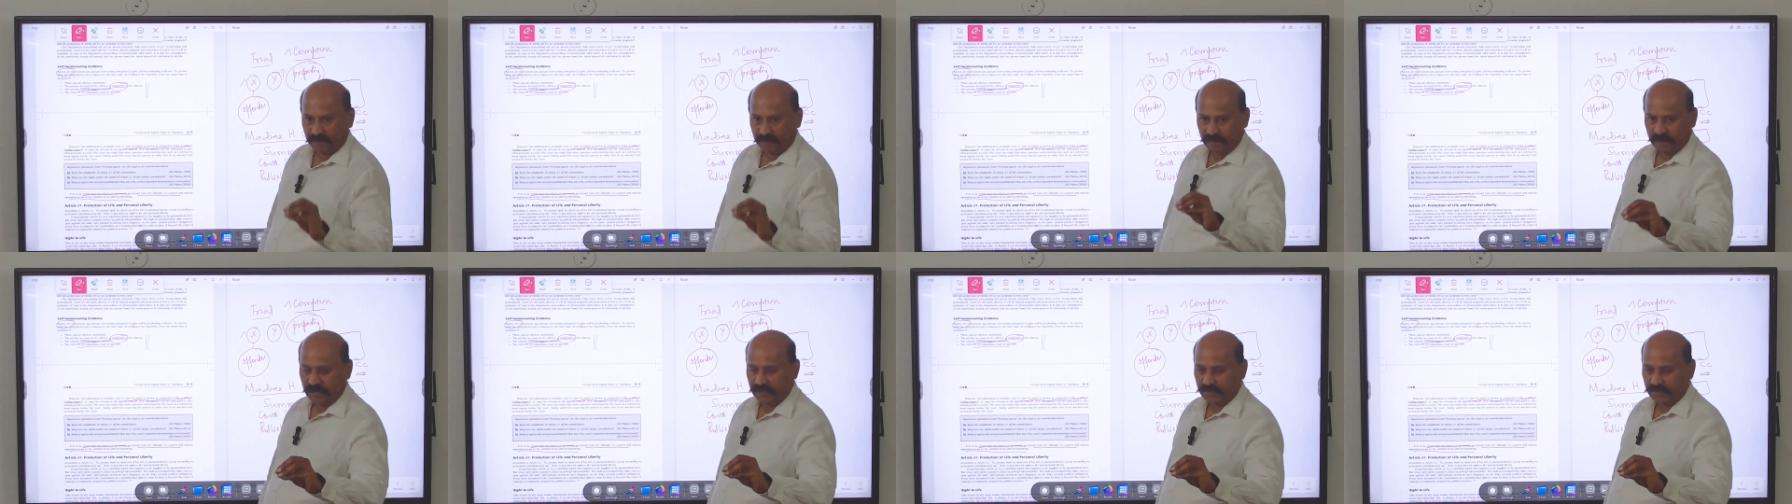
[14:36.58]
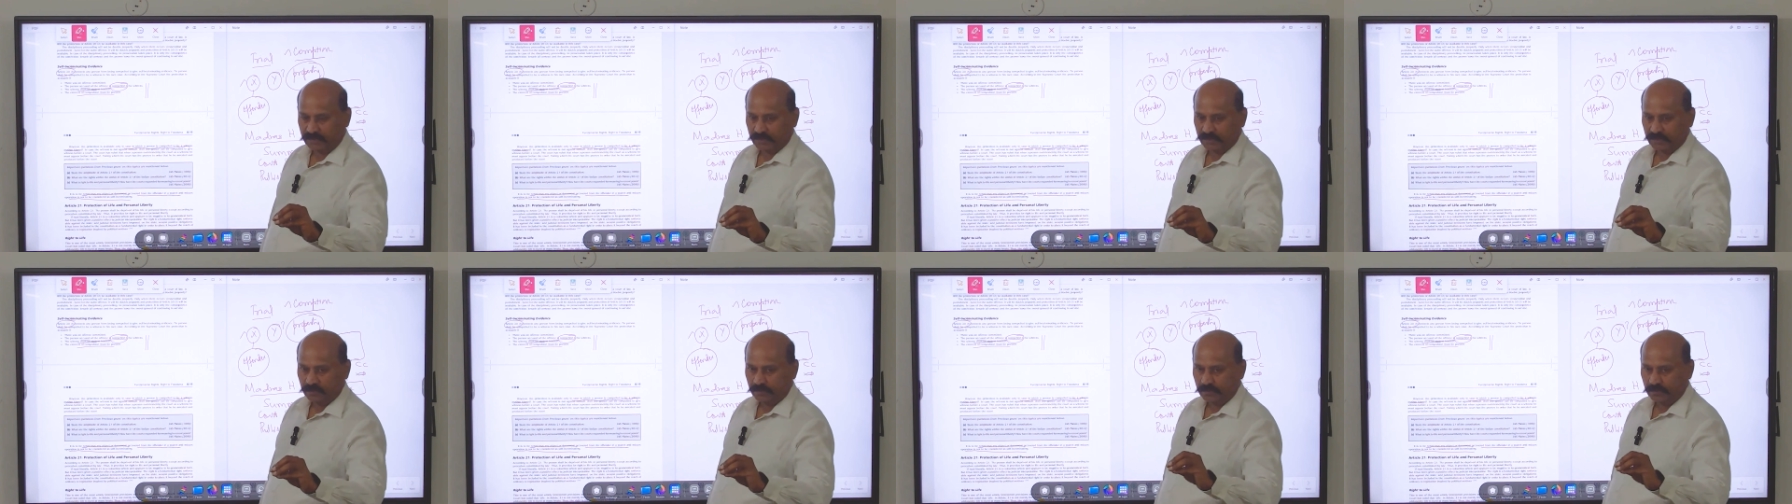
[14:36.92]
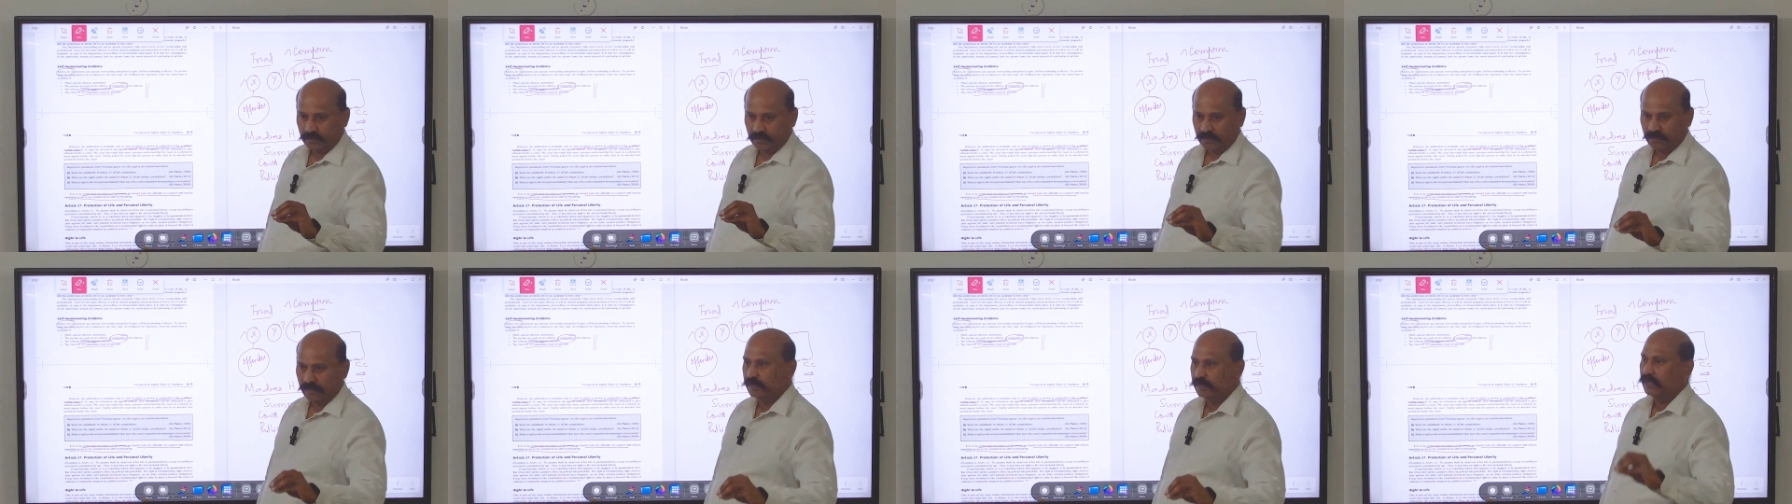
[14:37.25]
Either he
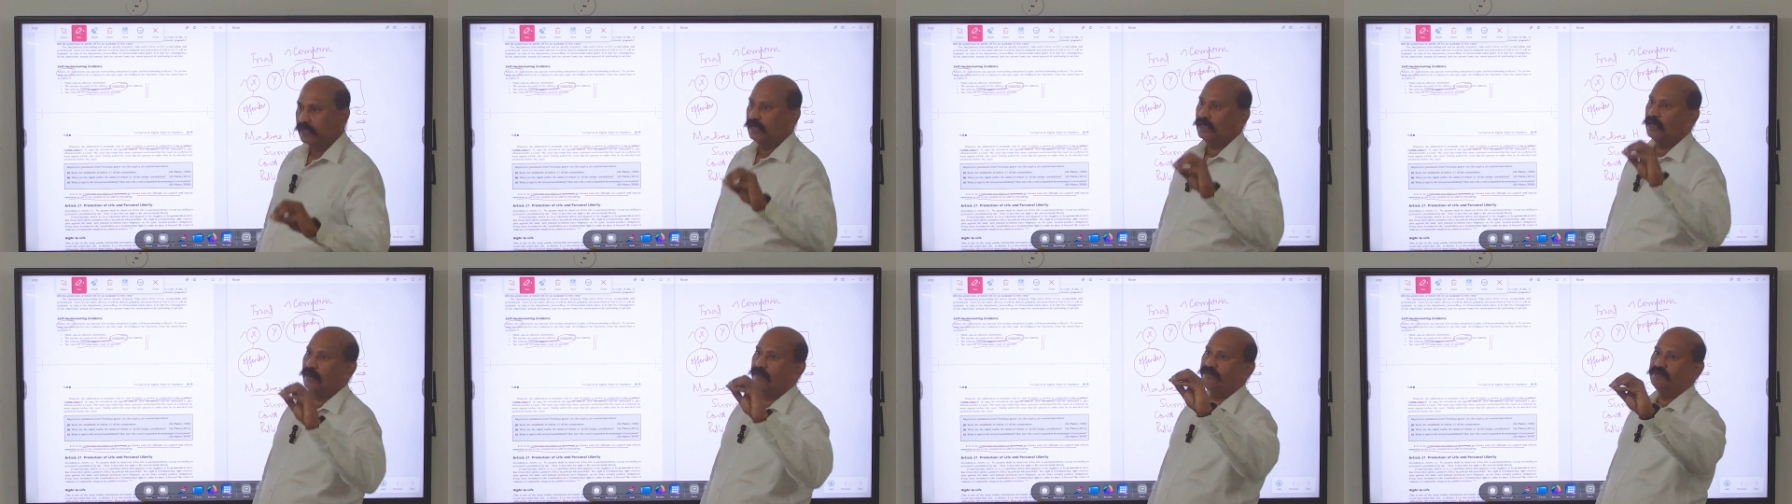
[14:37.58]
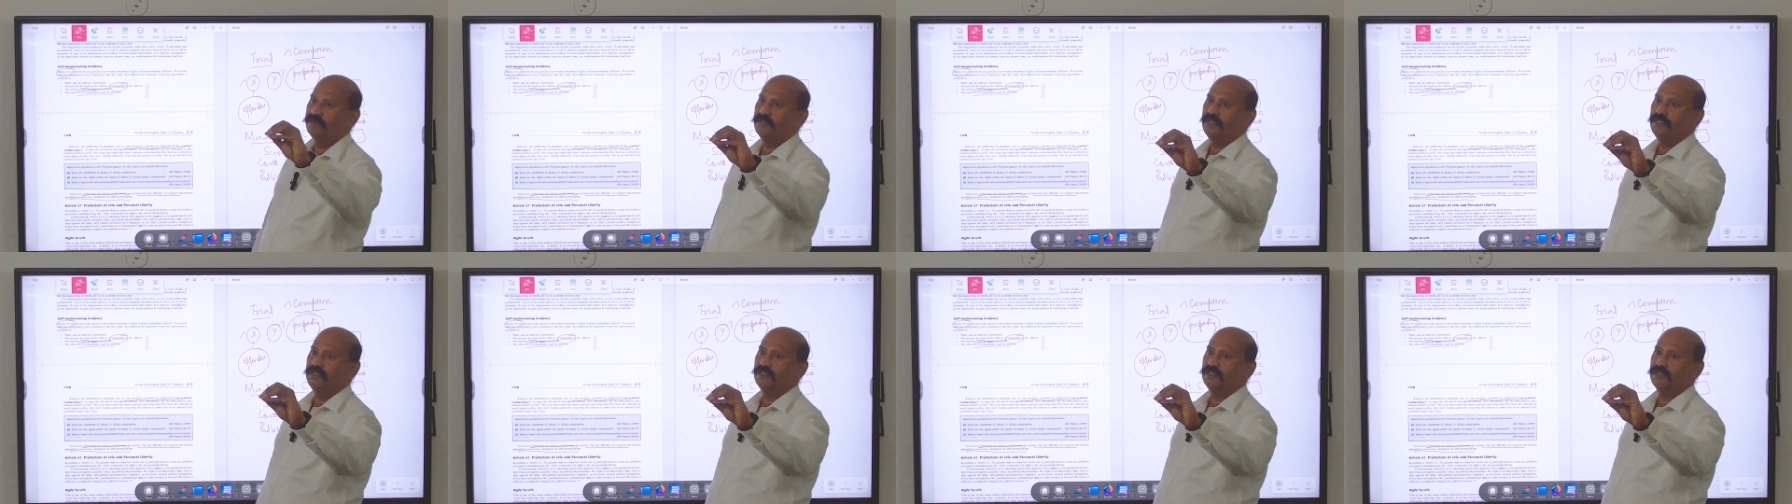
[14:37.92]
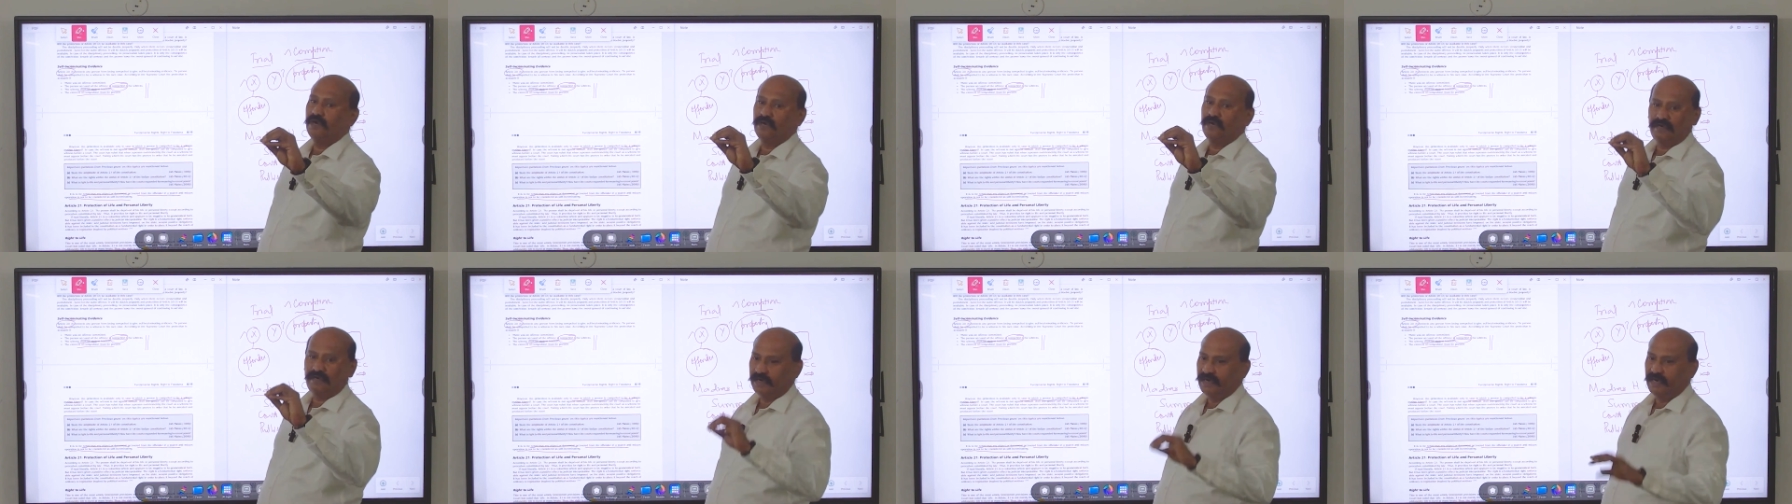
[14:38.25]
has to, an
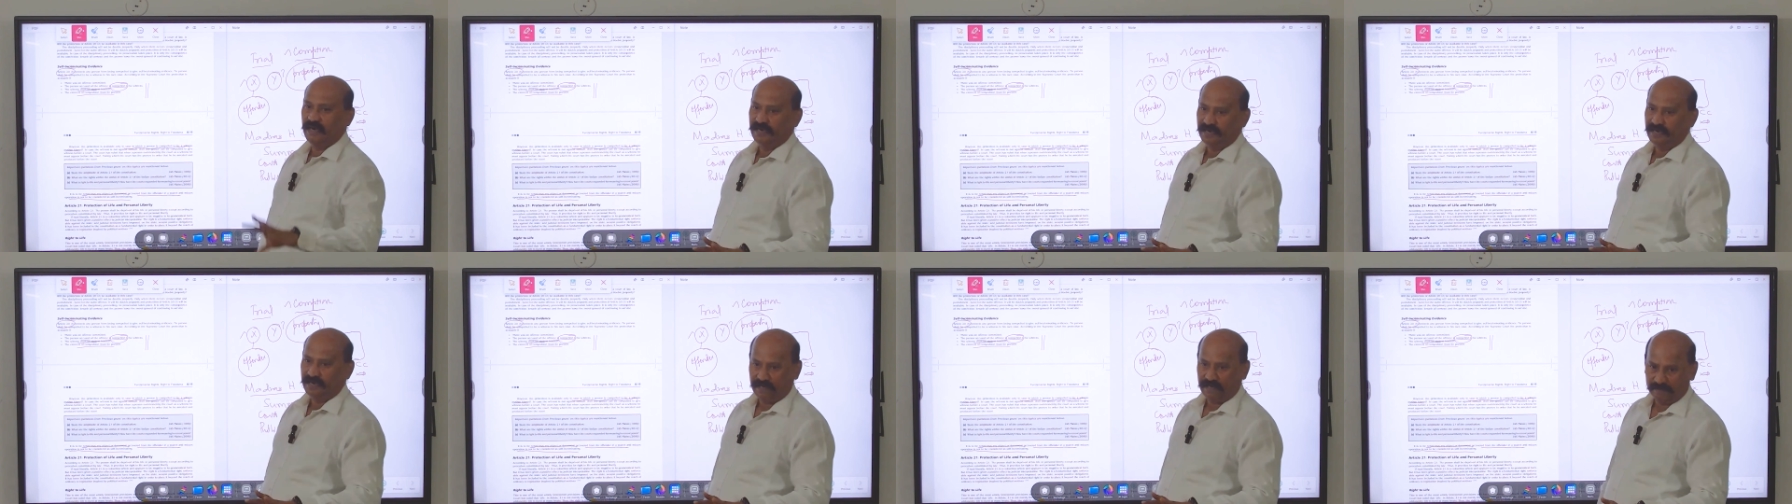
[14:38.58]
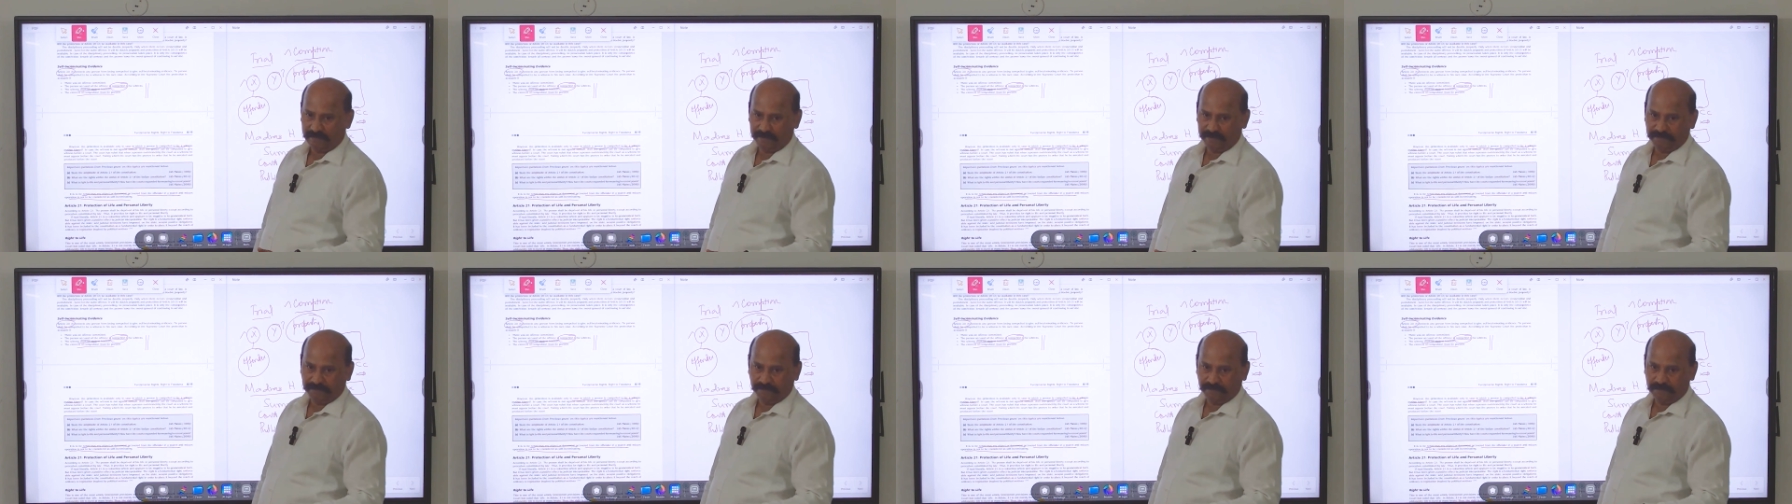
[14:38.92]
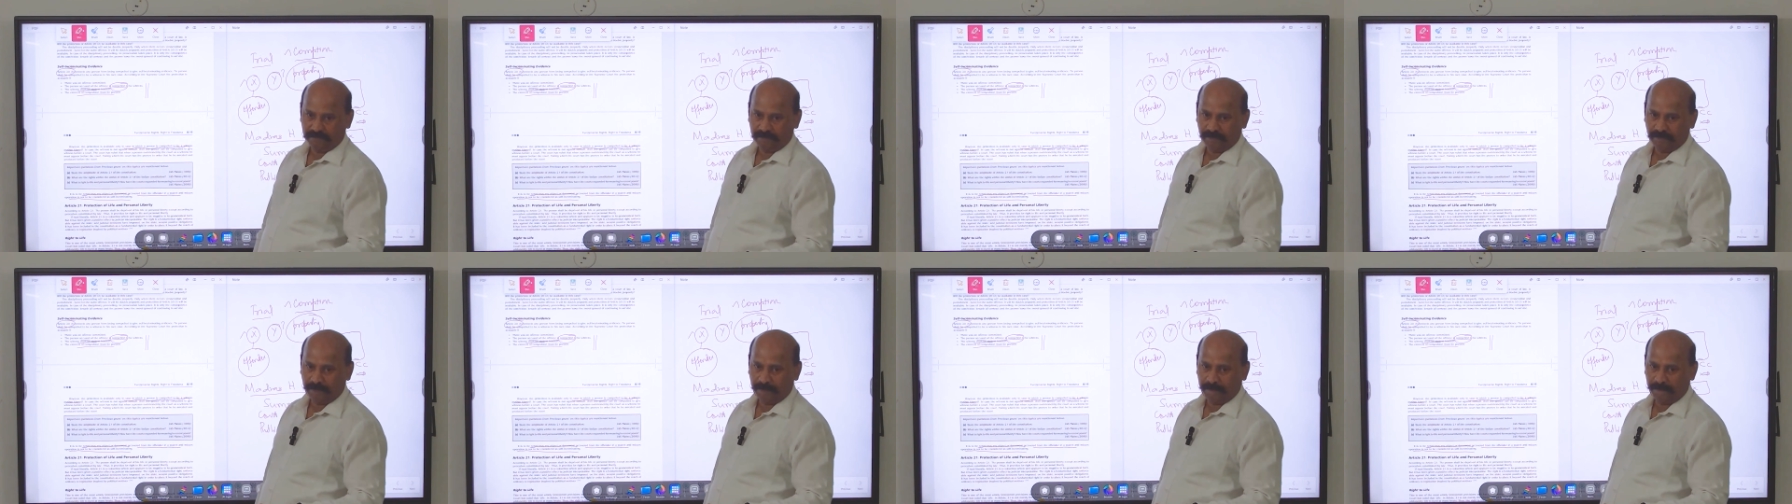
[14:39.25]
officer is caught
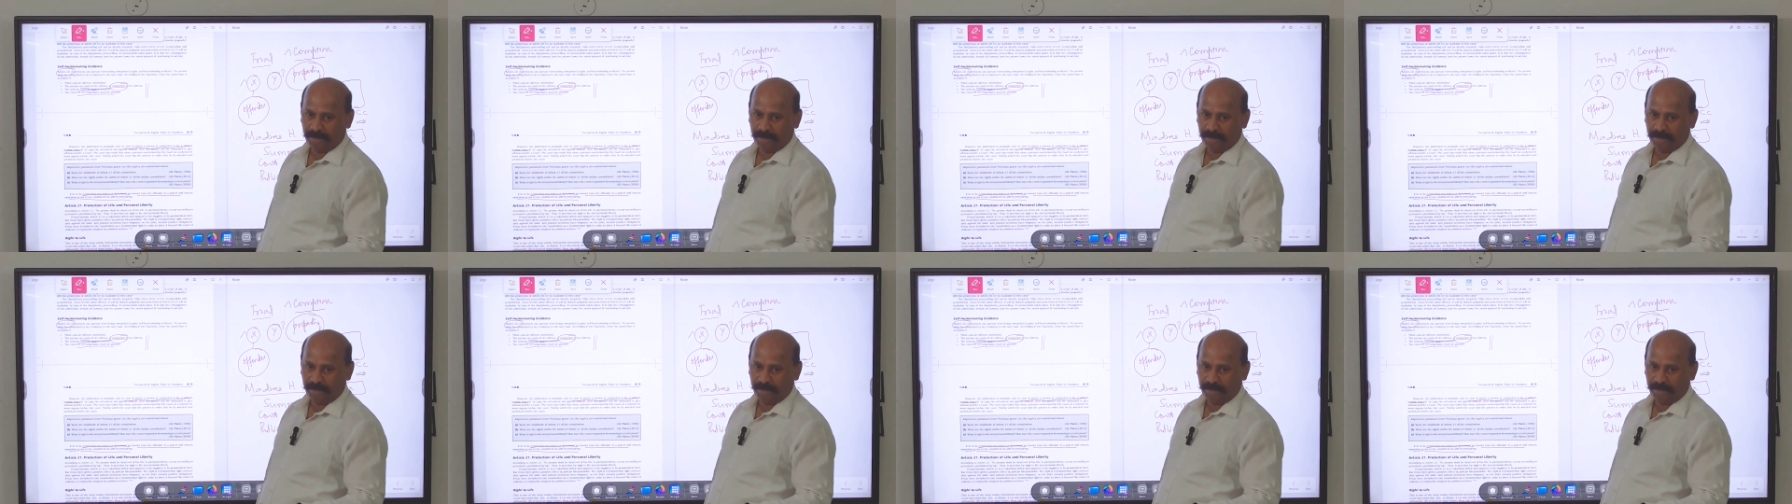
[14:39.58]
red-handed.